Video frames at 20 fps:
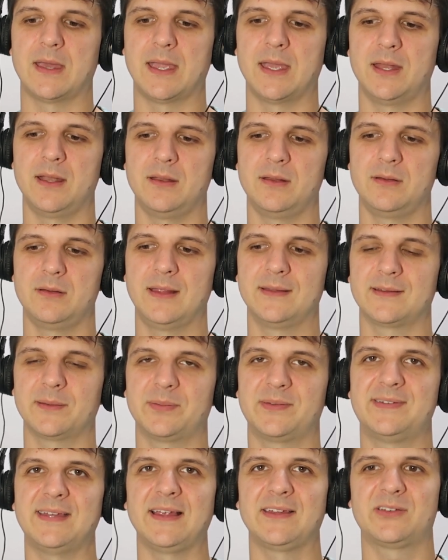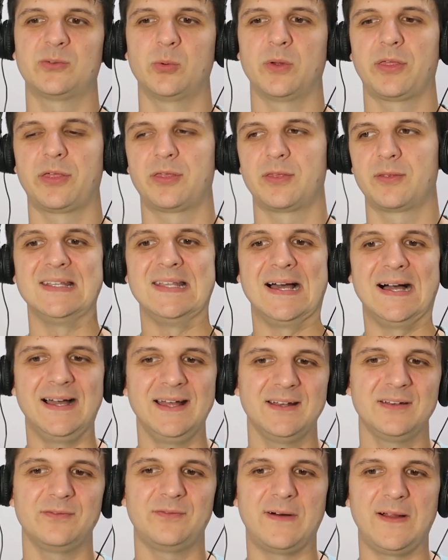and is obsessed with
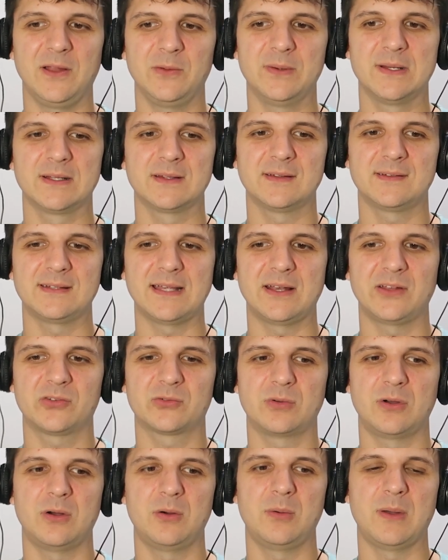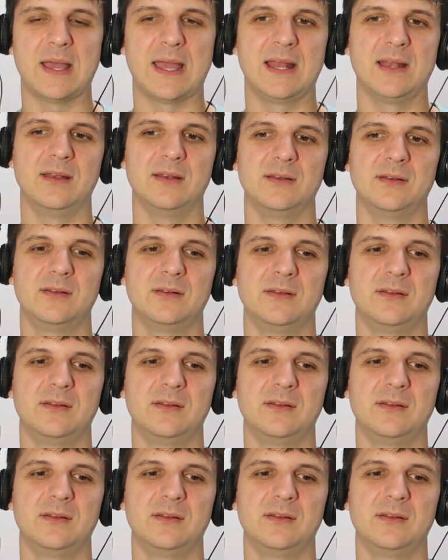not following the status quo and